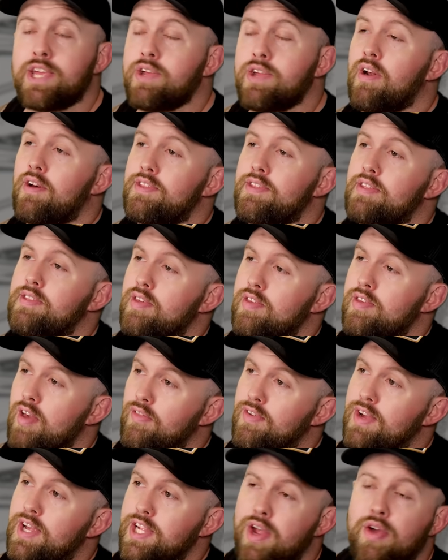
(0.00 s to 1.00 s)
you know that the
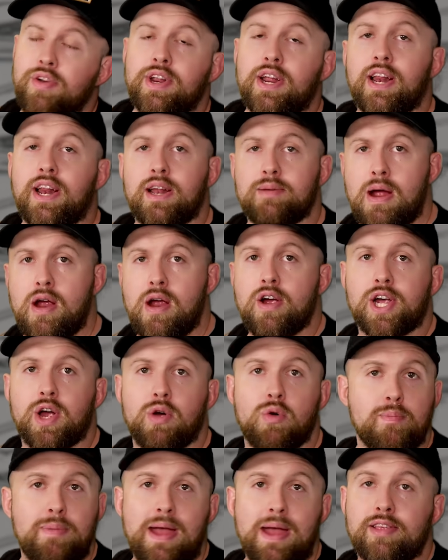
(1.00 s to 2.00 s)
Soviet Union and America
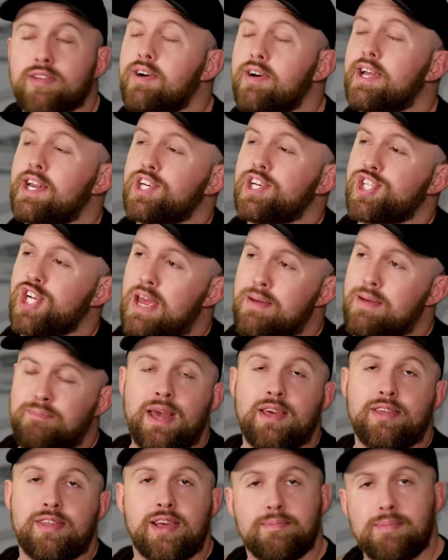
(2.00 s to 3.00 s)
were basically in a giant
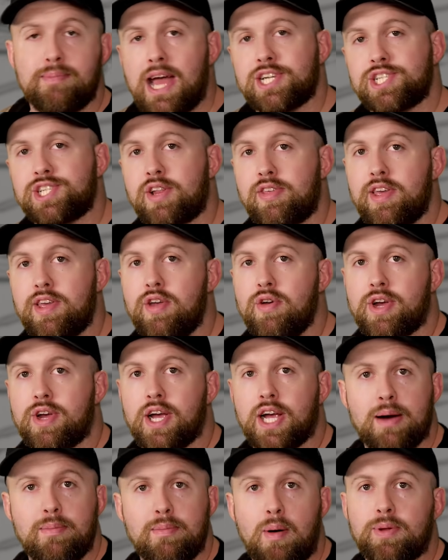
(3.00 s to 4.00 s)
pissing match to see who could
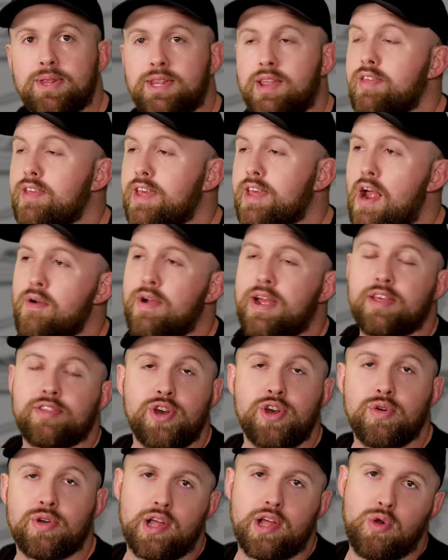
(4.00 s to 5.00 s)
come up with the scariest
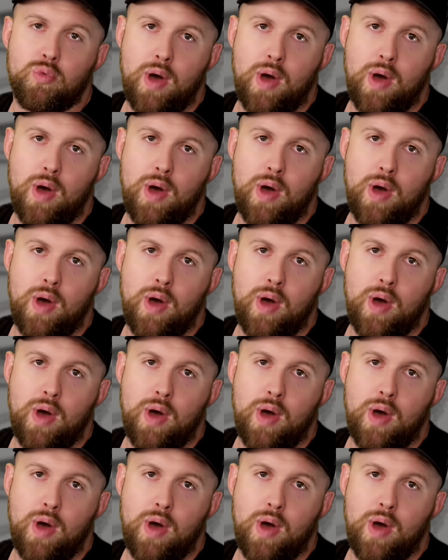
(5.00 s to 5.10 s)
nuclear